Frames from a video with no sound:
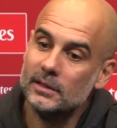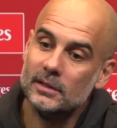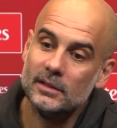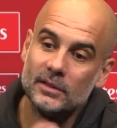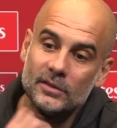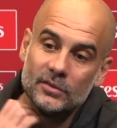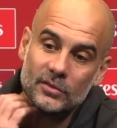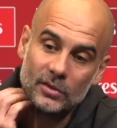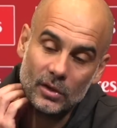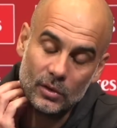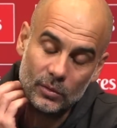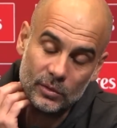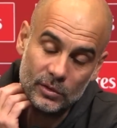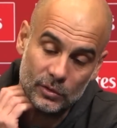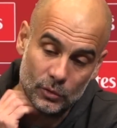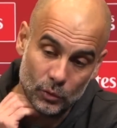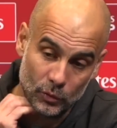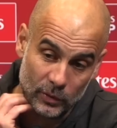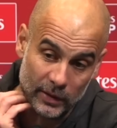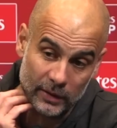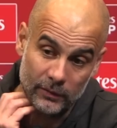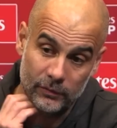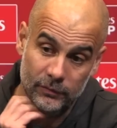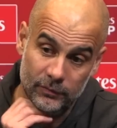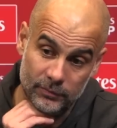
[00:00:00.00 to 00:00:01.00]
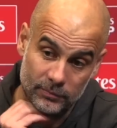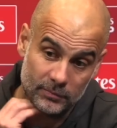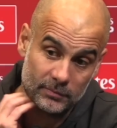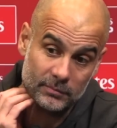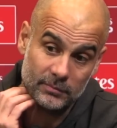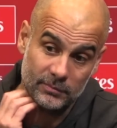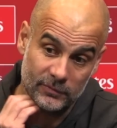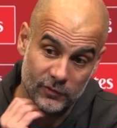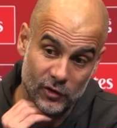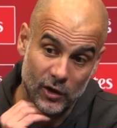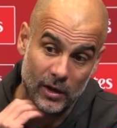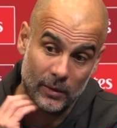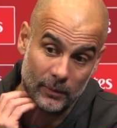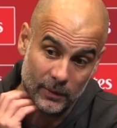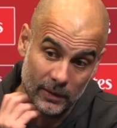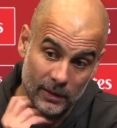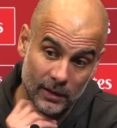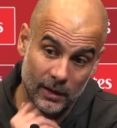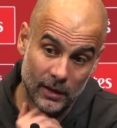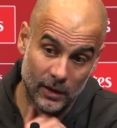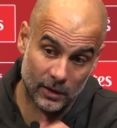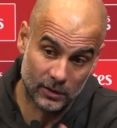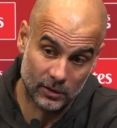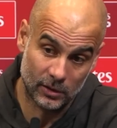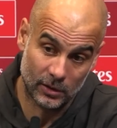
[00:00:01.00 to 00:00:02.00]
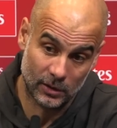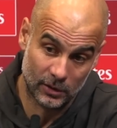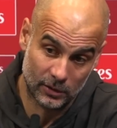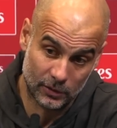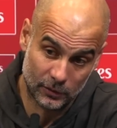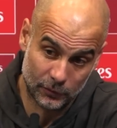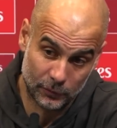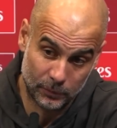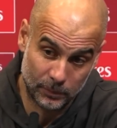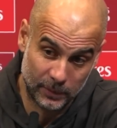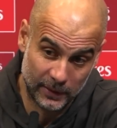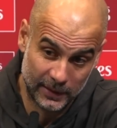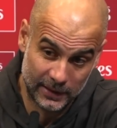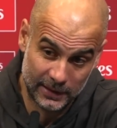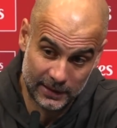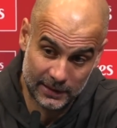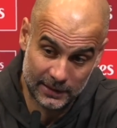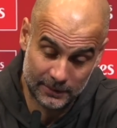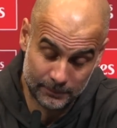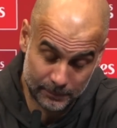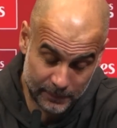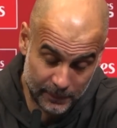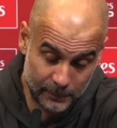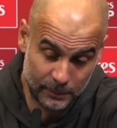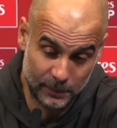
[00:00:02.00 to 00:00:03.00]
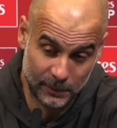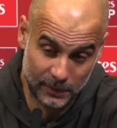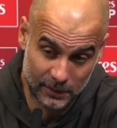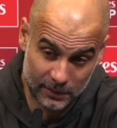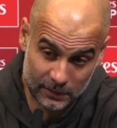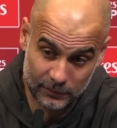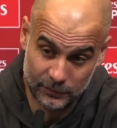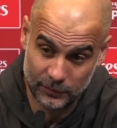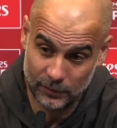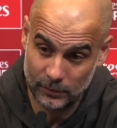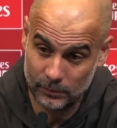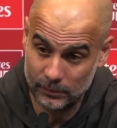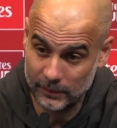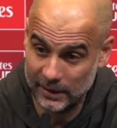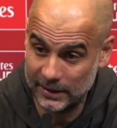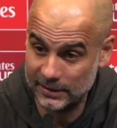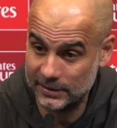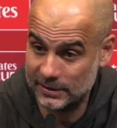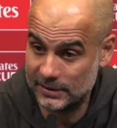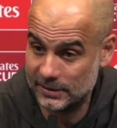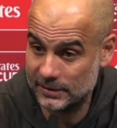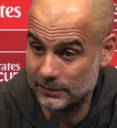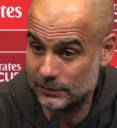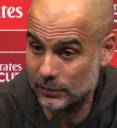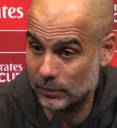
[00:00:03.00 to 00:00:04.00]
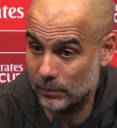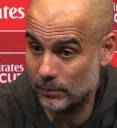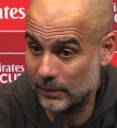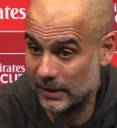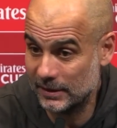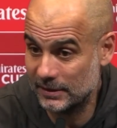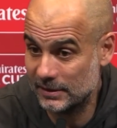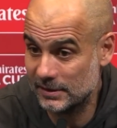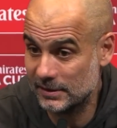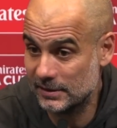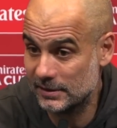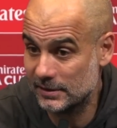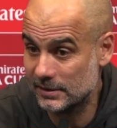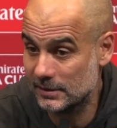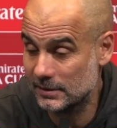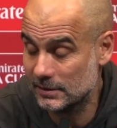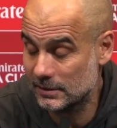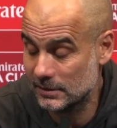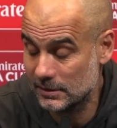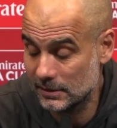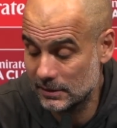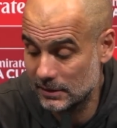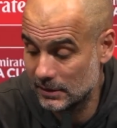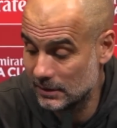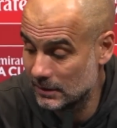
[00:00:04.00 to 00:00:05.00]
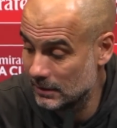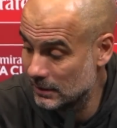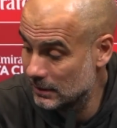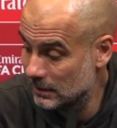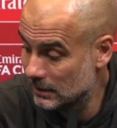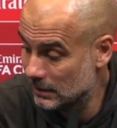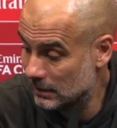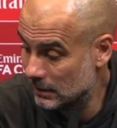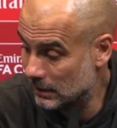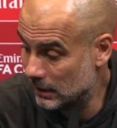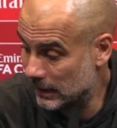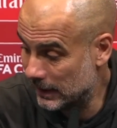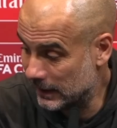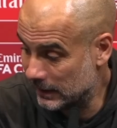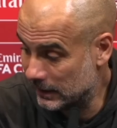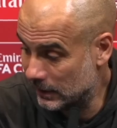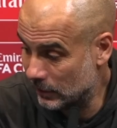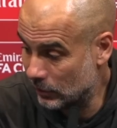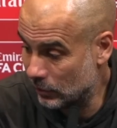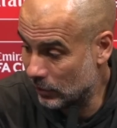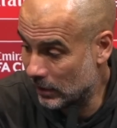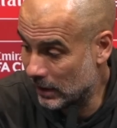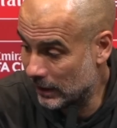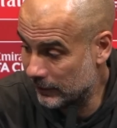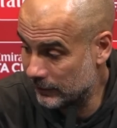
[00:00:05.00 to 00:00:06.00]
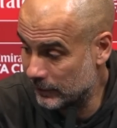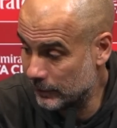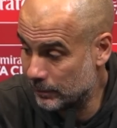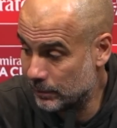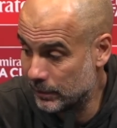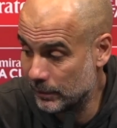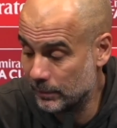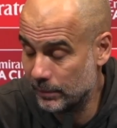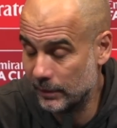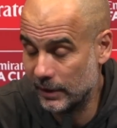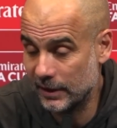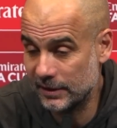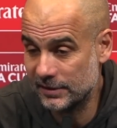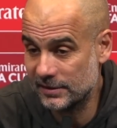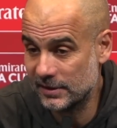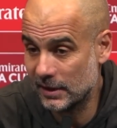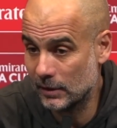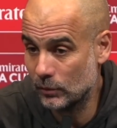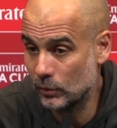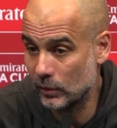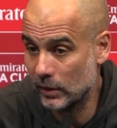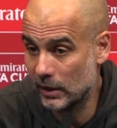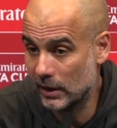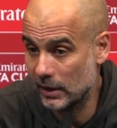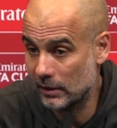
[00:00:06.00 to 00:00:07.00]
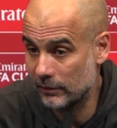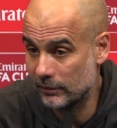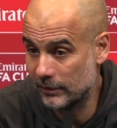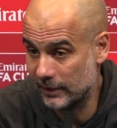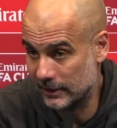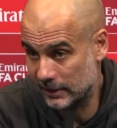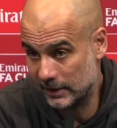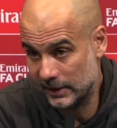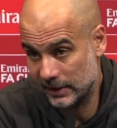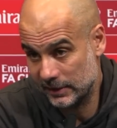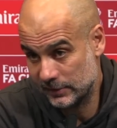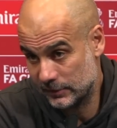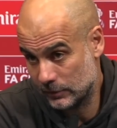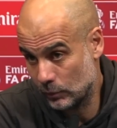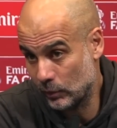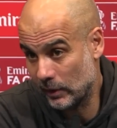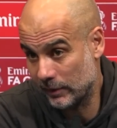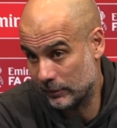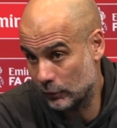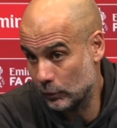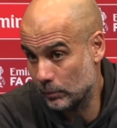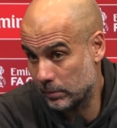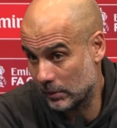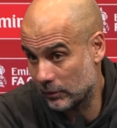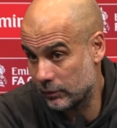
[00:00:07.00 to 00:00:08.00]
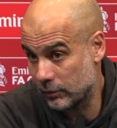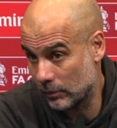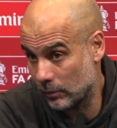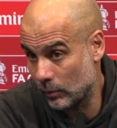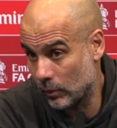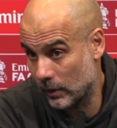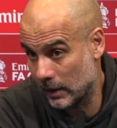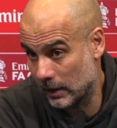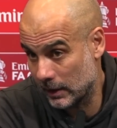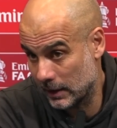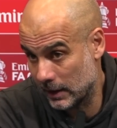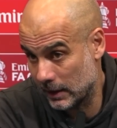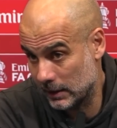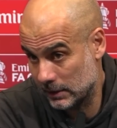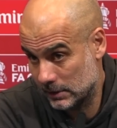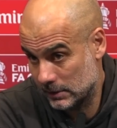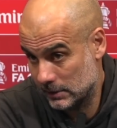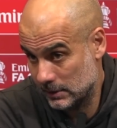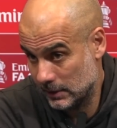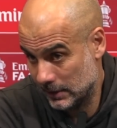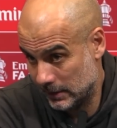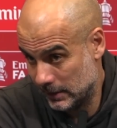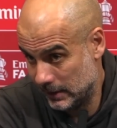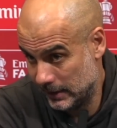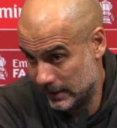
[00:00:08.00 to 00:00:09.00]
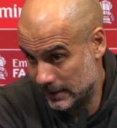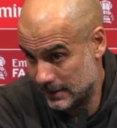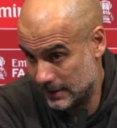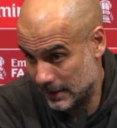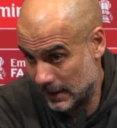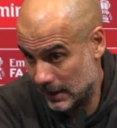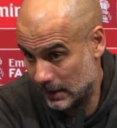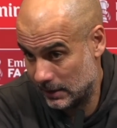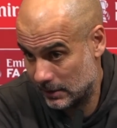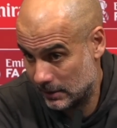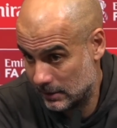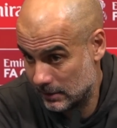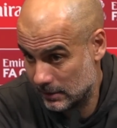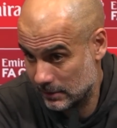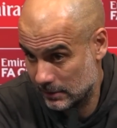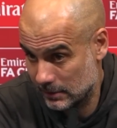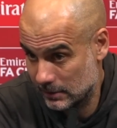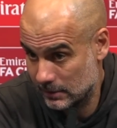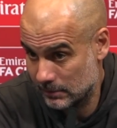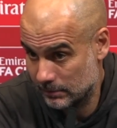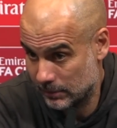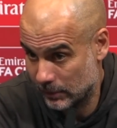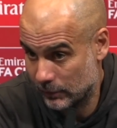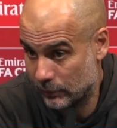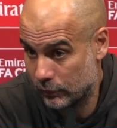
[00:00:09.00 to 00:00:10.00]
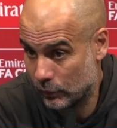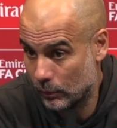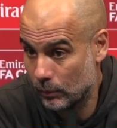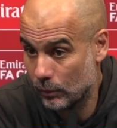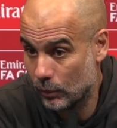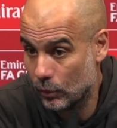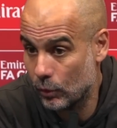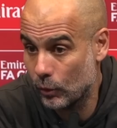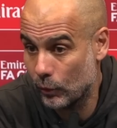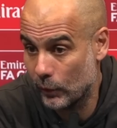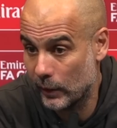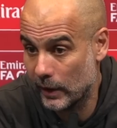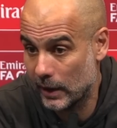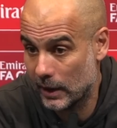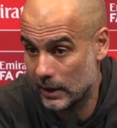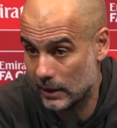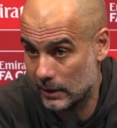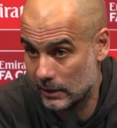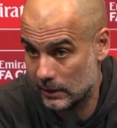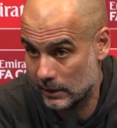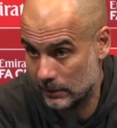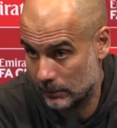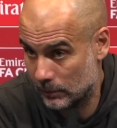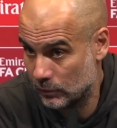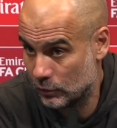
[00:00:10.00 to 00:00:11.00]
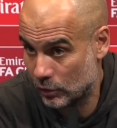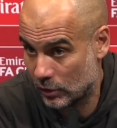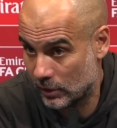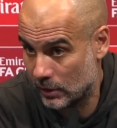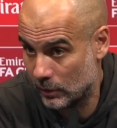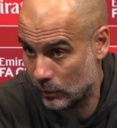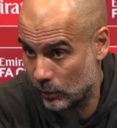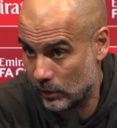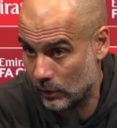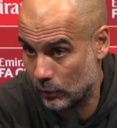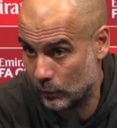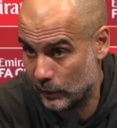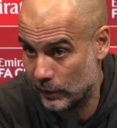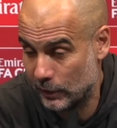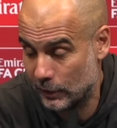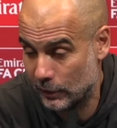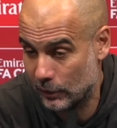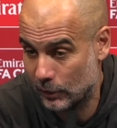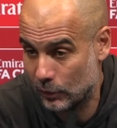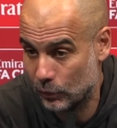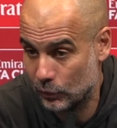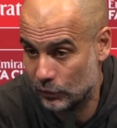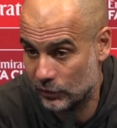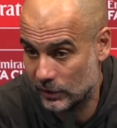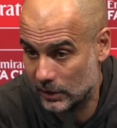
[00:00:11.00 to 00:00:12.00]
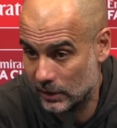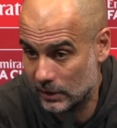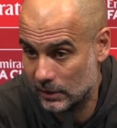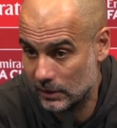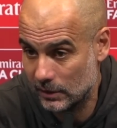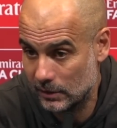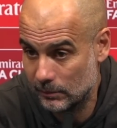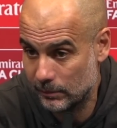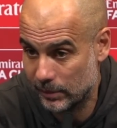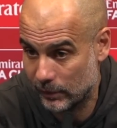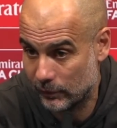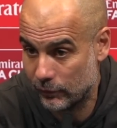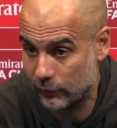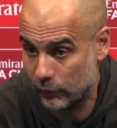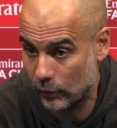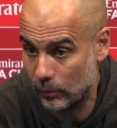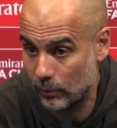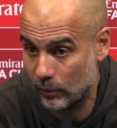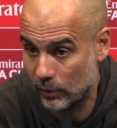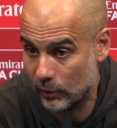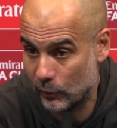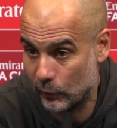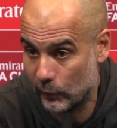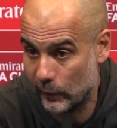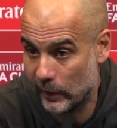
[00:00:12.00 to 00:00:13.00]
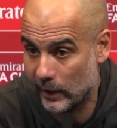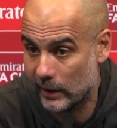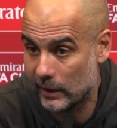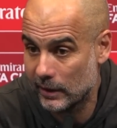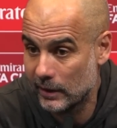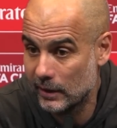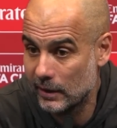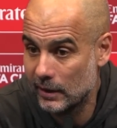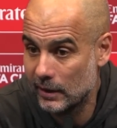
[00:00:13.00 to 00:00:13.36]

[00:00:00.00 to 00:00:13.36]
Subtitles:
So, and today, travel a lot of people from Manchester, like they don't have the privilege that we have. At least we have to perform well, guys, at least that. Perform who we are. I'm not talking about winning or losing, perform who we are.